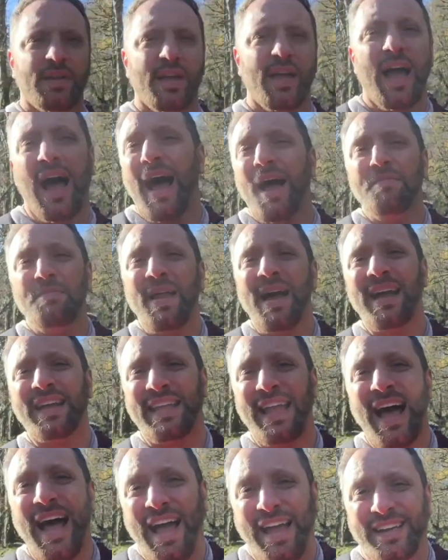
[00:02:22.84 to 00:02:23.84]
I'm not
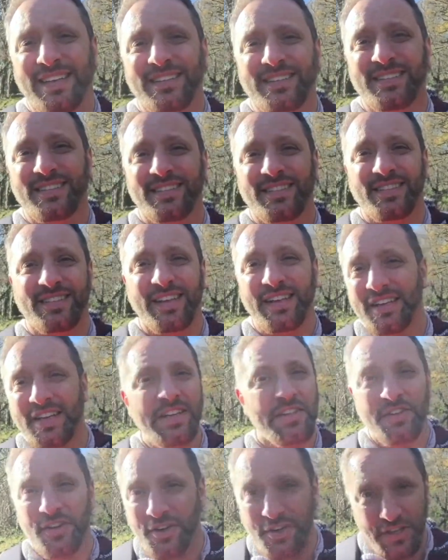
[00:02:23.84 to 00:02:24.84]
God, and
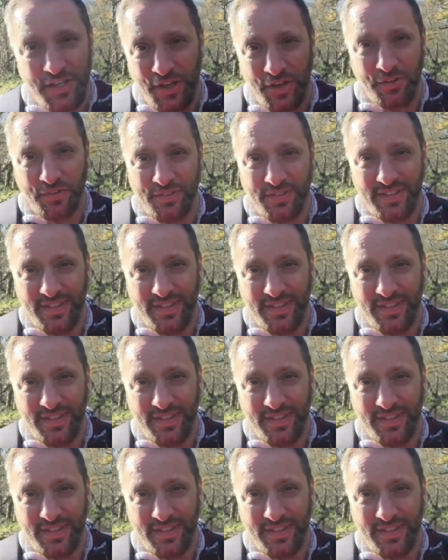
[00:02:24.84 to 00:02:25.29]
neither are you.